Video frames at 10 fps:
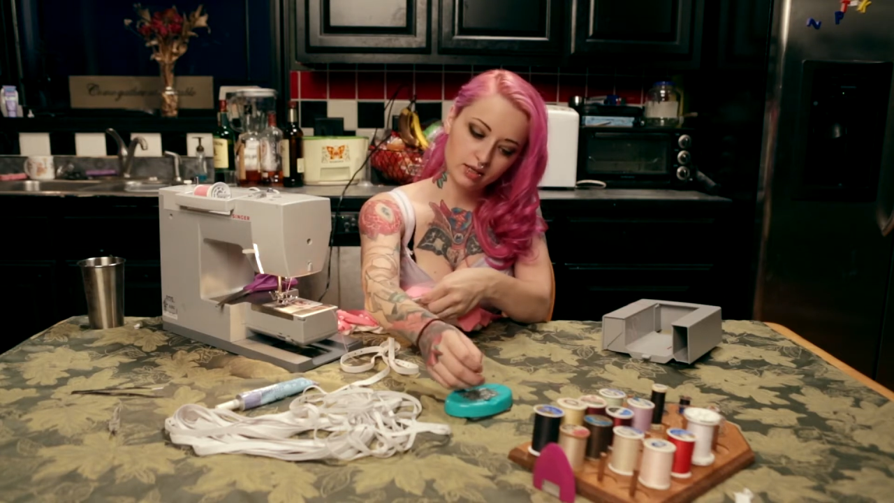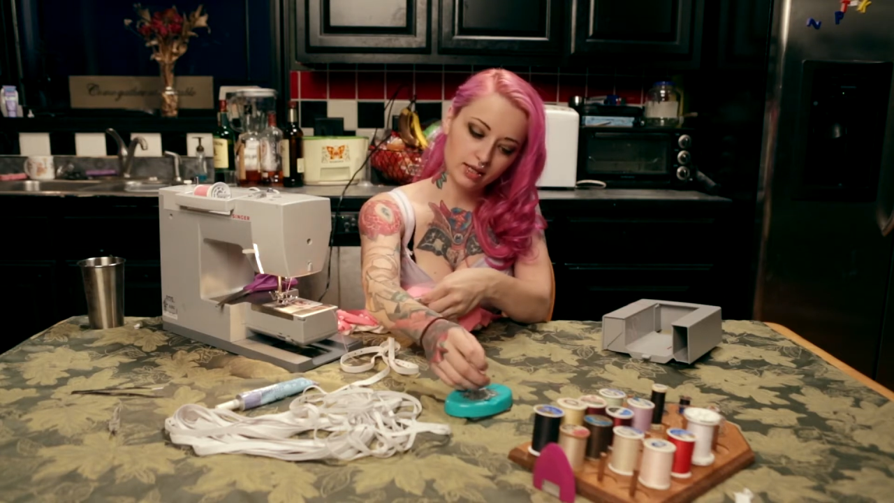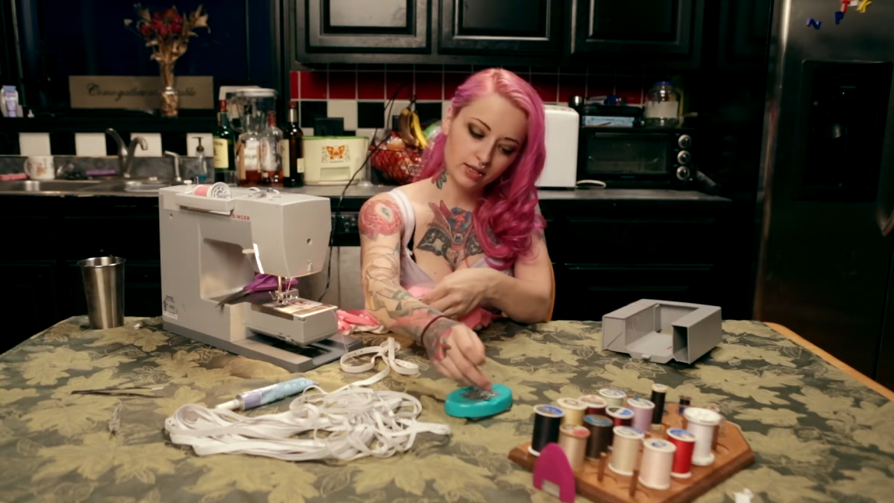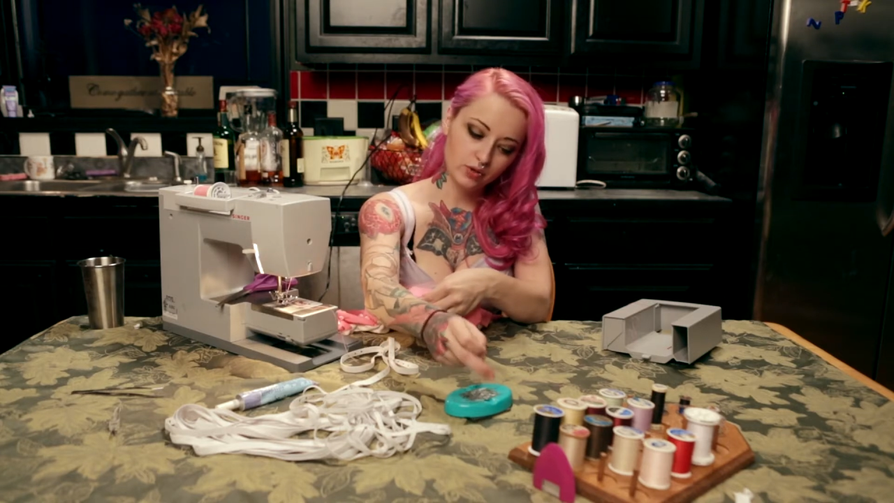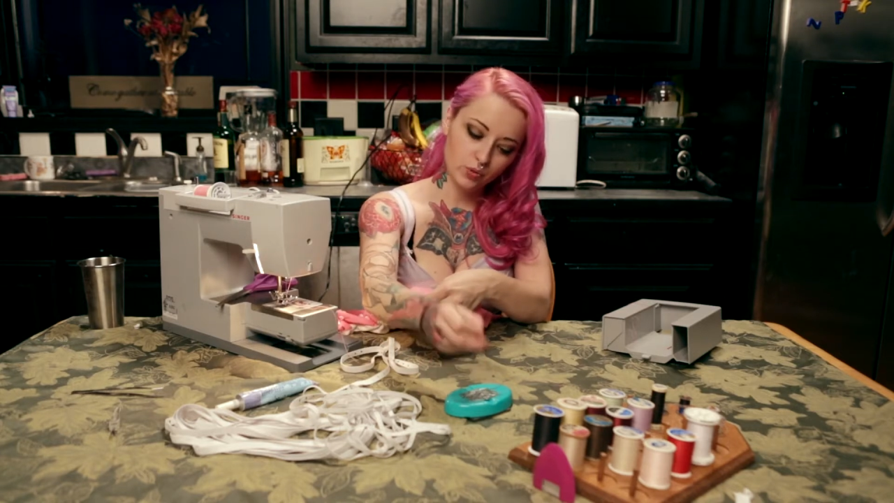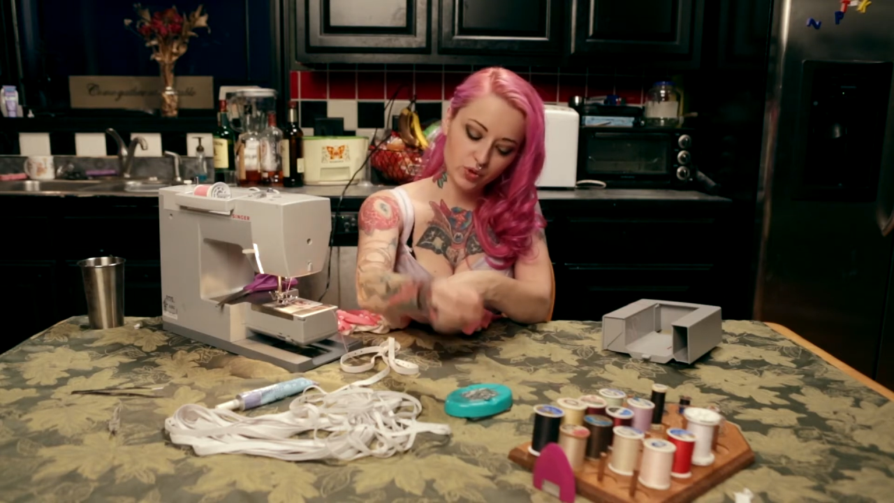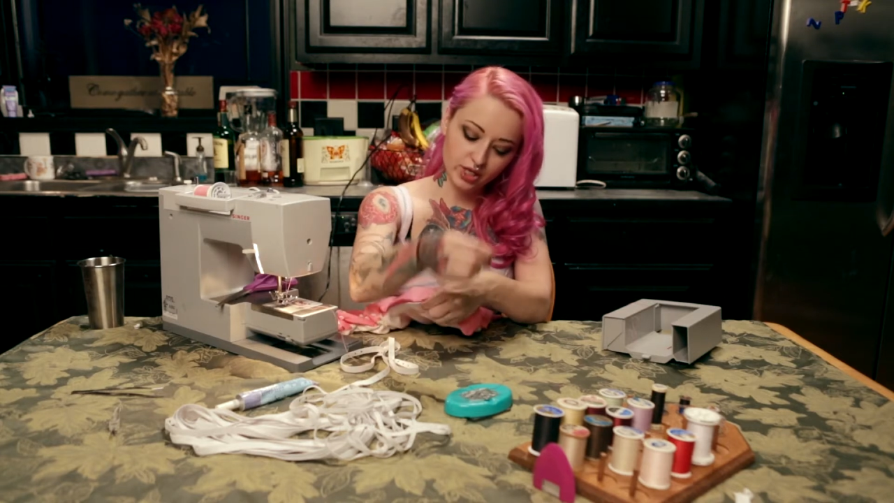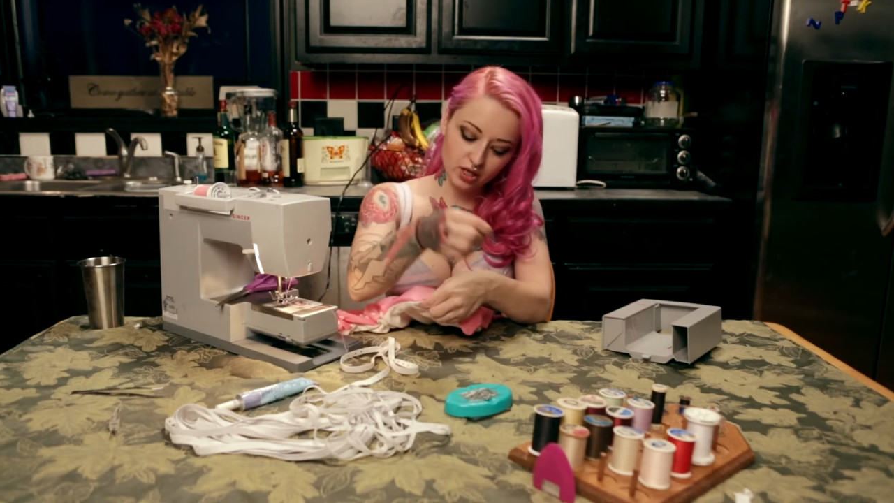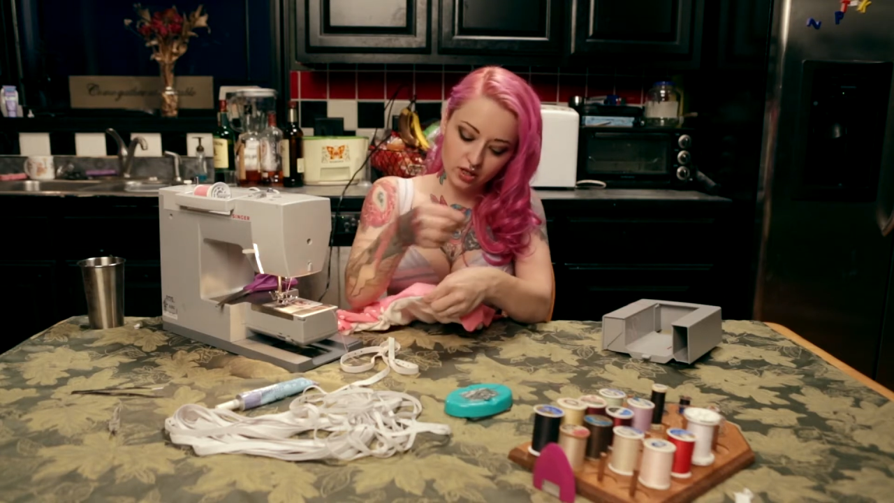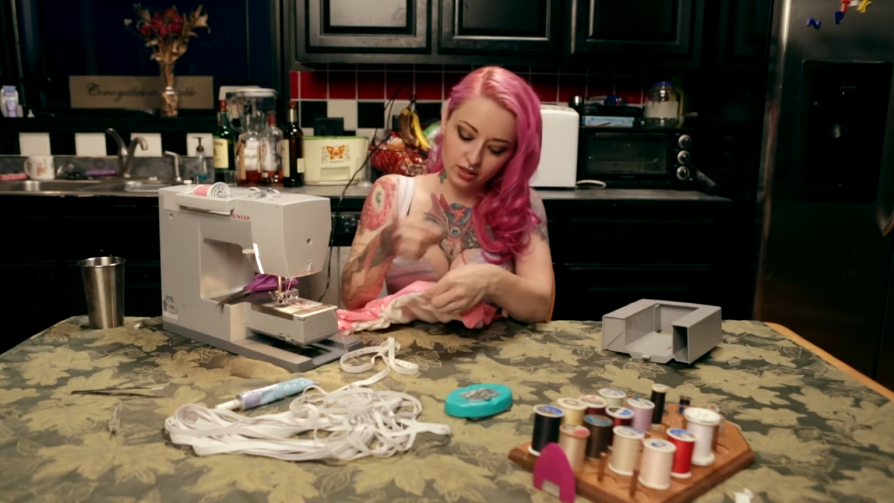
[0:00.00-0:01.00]
like you
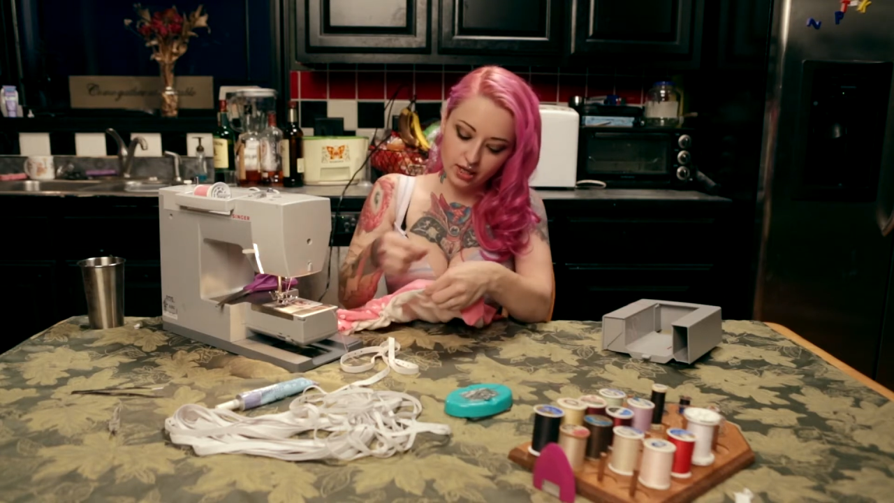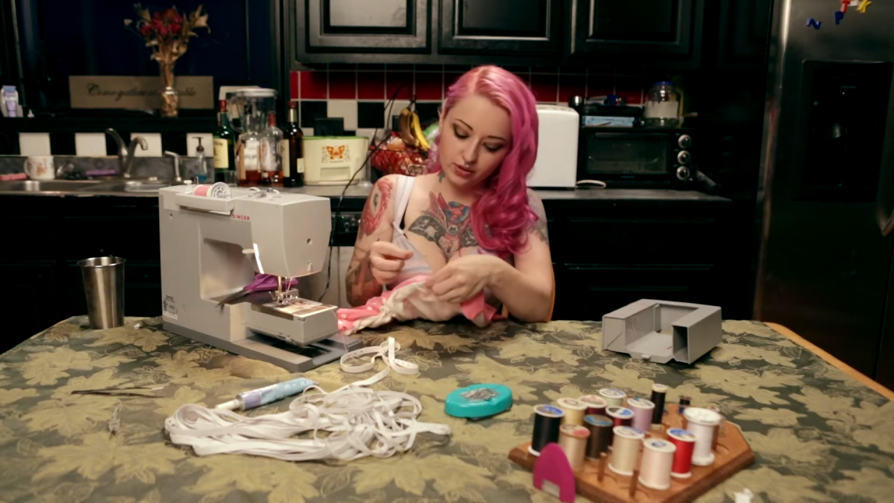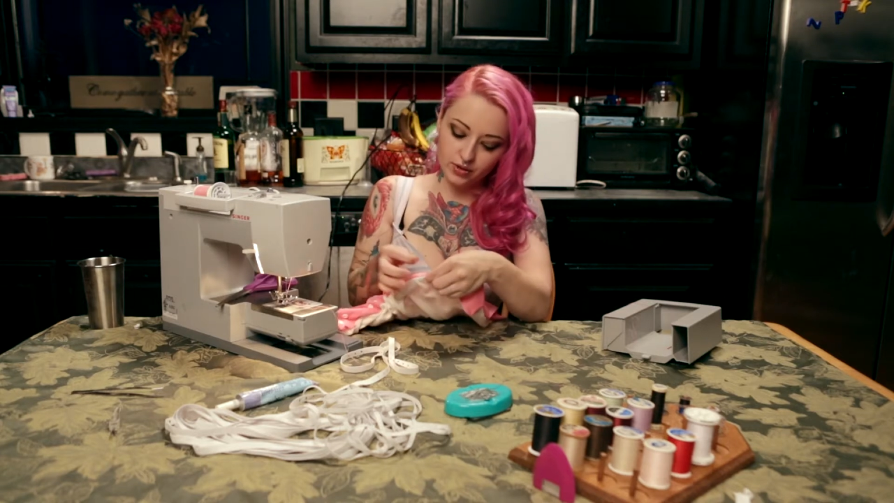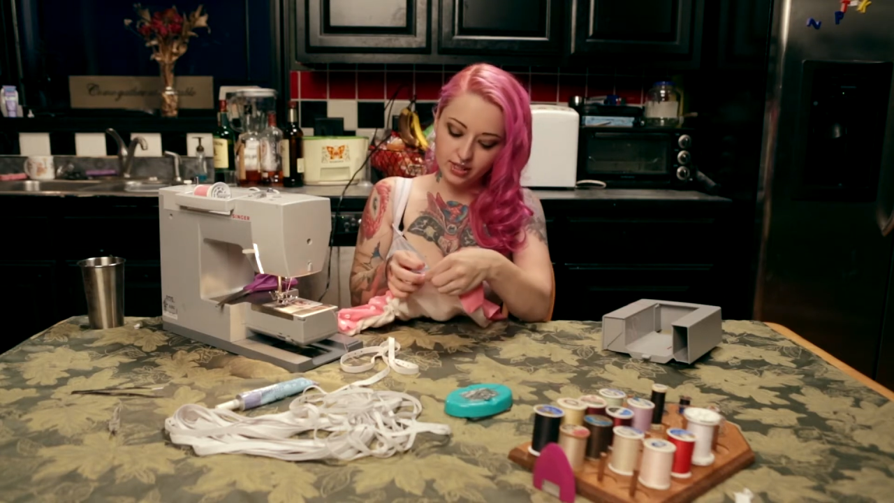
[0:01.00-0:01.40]
would on the other